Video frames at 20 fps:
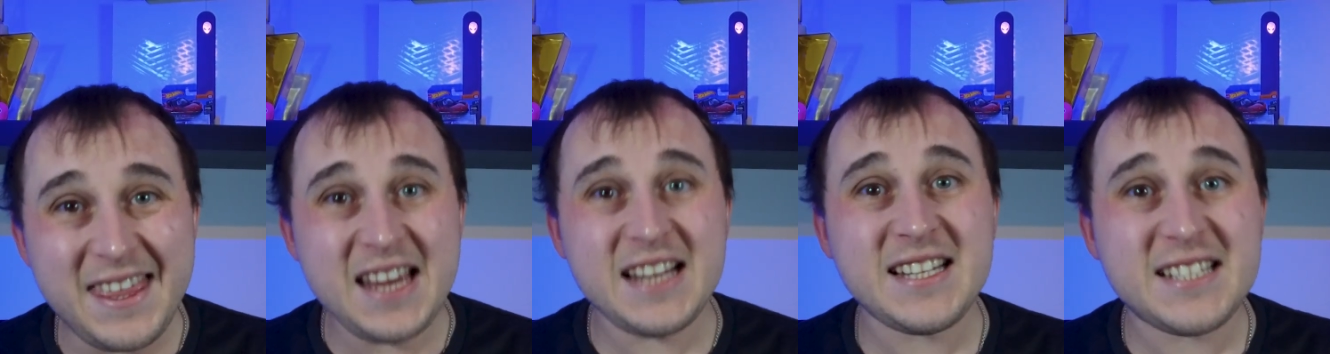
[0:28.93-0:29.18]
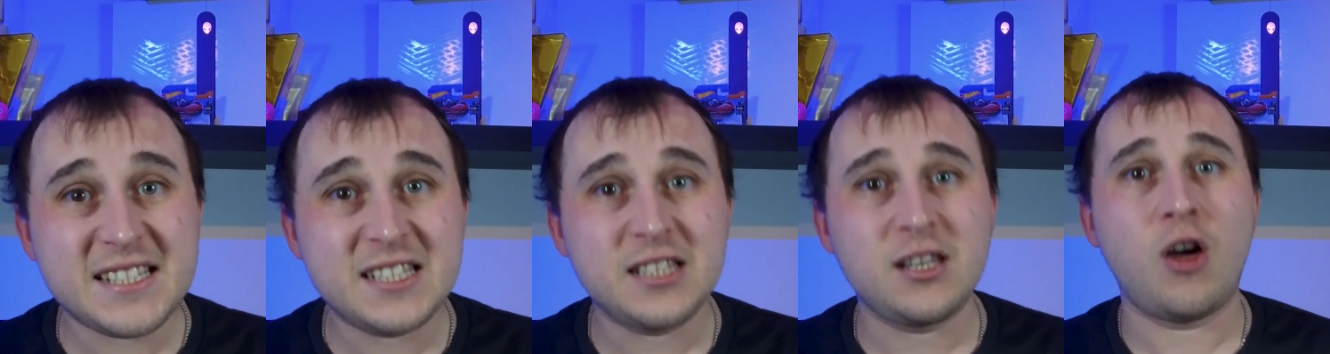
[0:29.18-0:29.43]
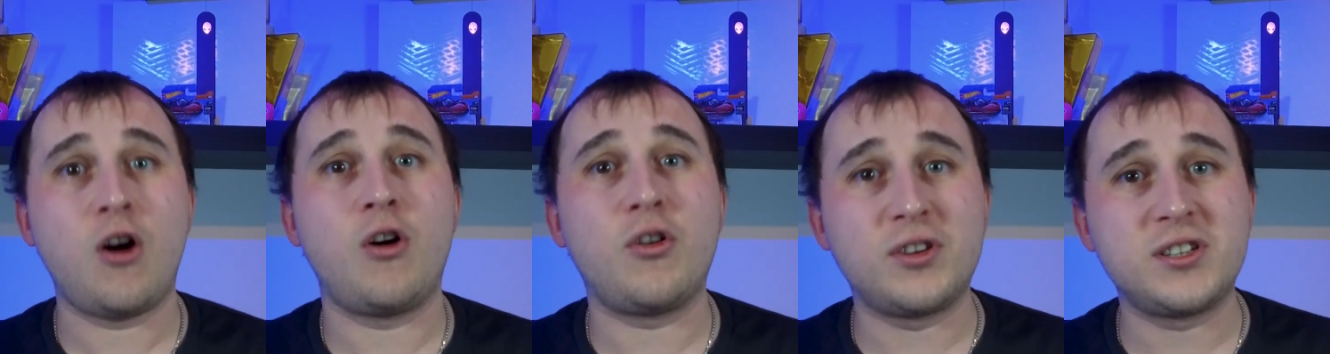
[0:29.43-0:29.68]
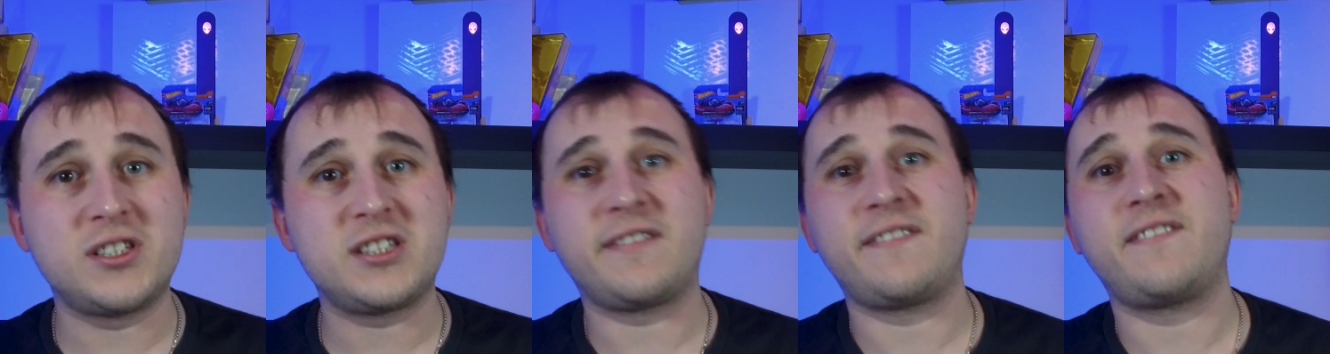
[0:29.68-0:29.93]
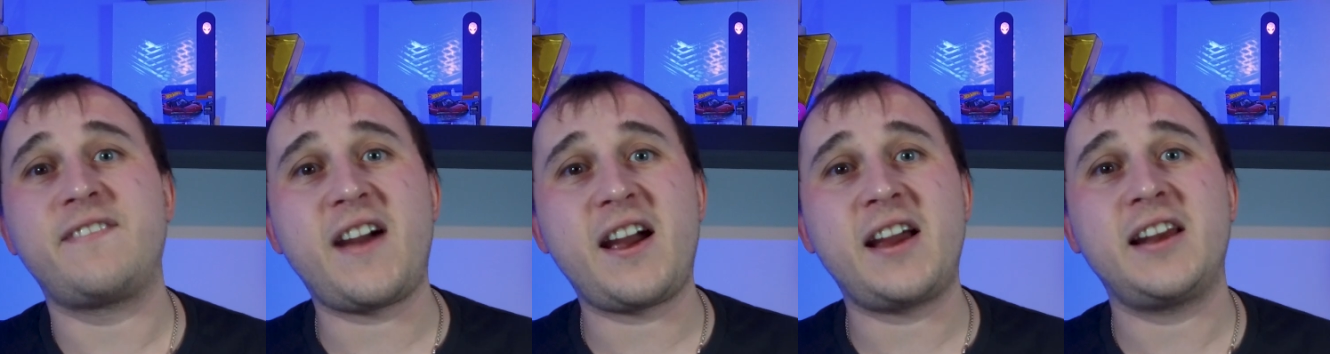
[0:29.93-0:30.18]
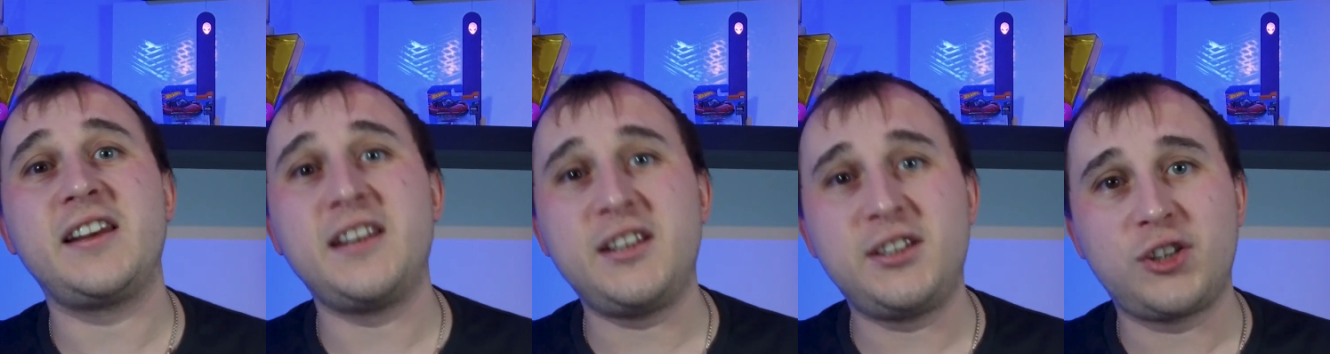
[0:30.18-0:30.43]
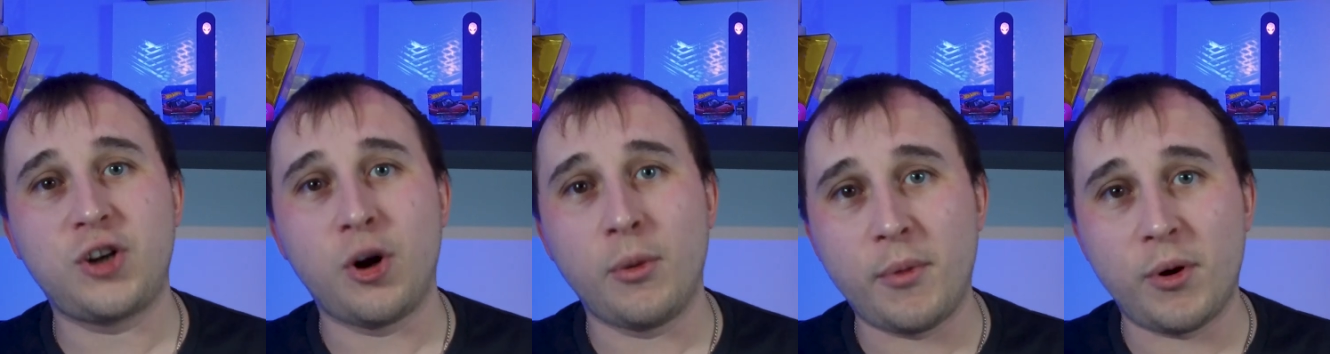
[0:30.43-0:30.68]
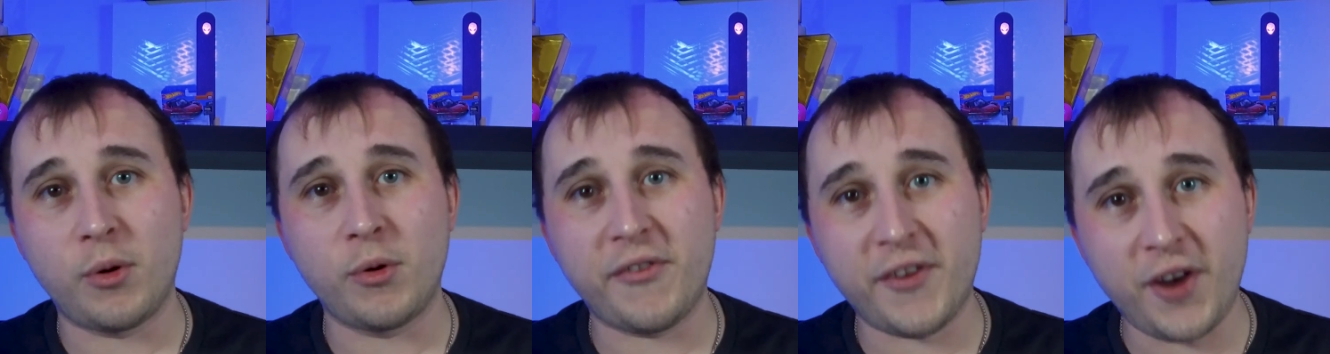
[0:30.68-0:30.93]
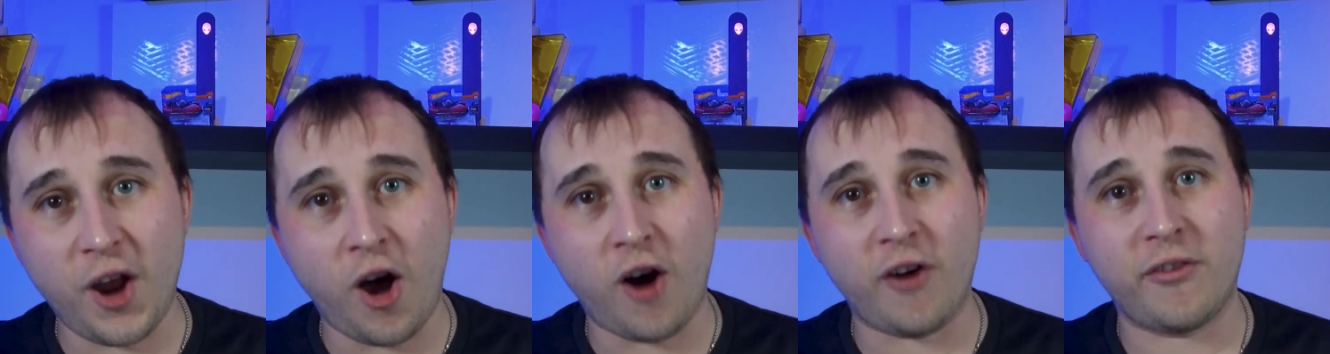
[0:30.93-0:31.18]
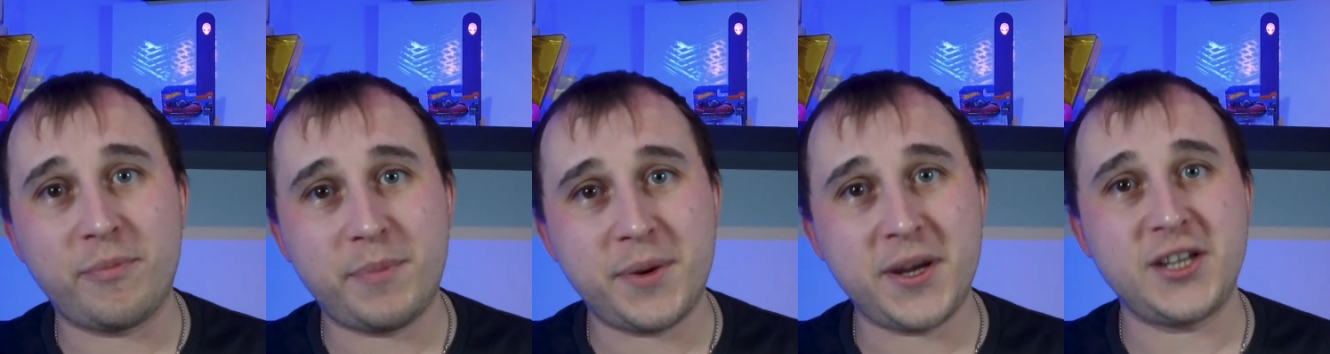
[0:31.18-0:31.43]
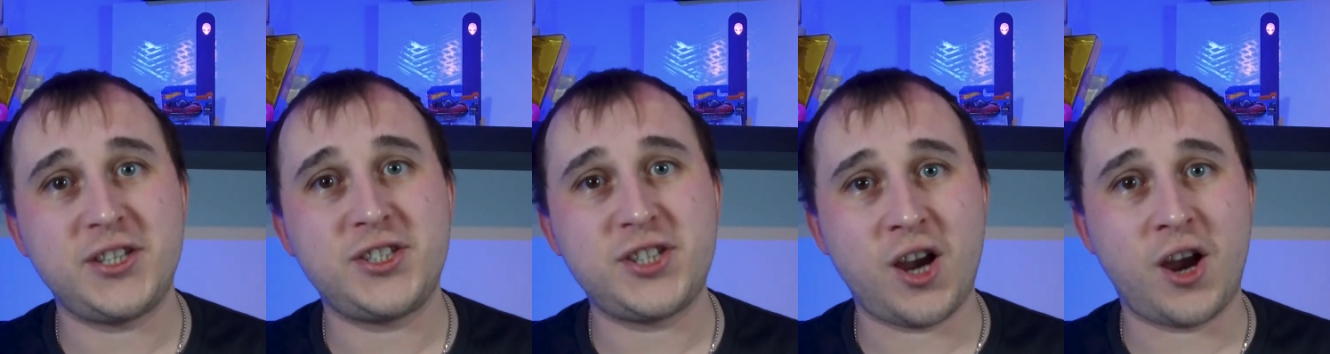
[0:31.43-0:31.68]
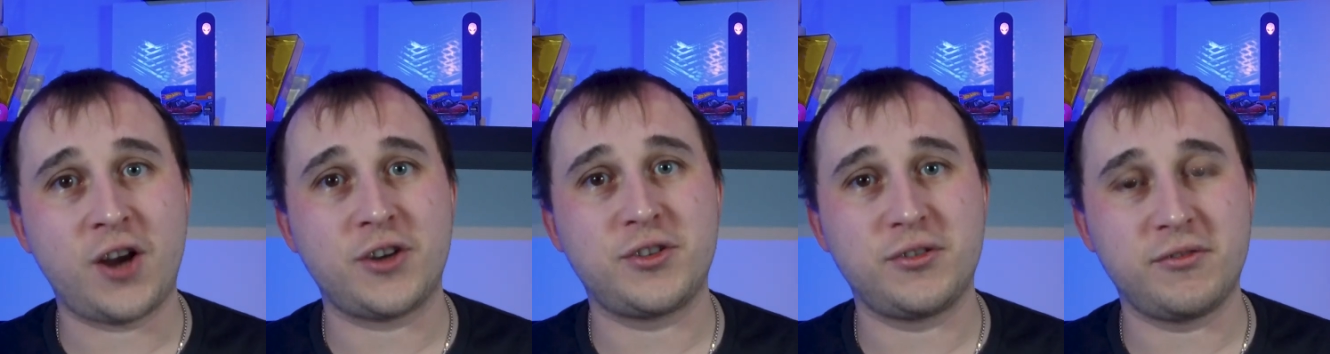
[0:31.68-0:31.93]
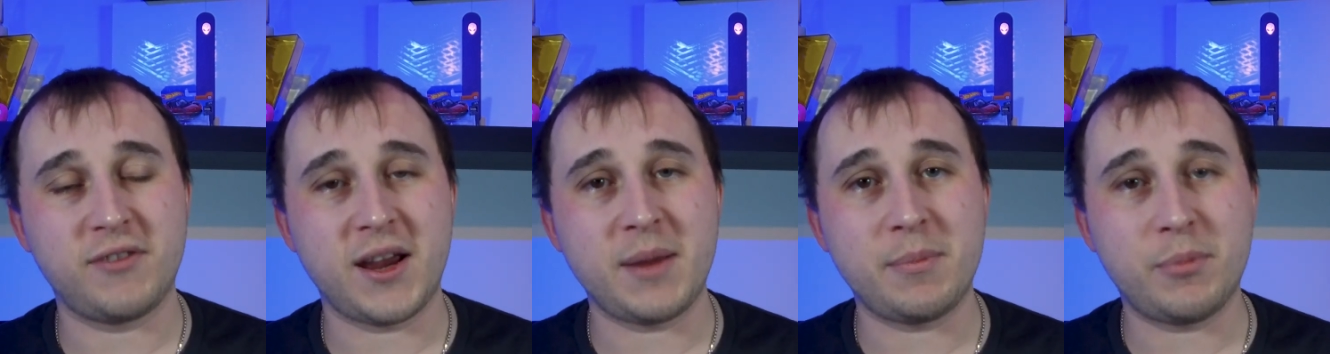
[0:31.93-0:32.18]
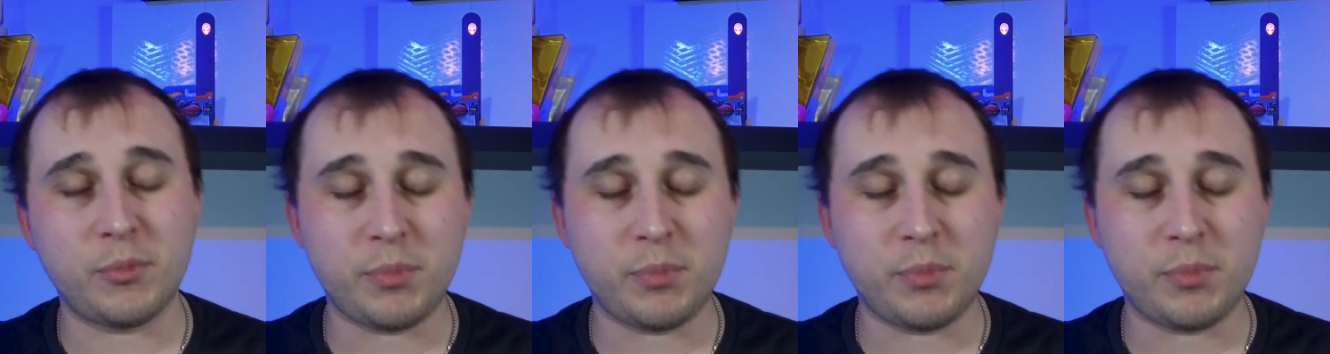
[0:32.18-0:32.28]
this long to finally come up with an off-peak charging rate.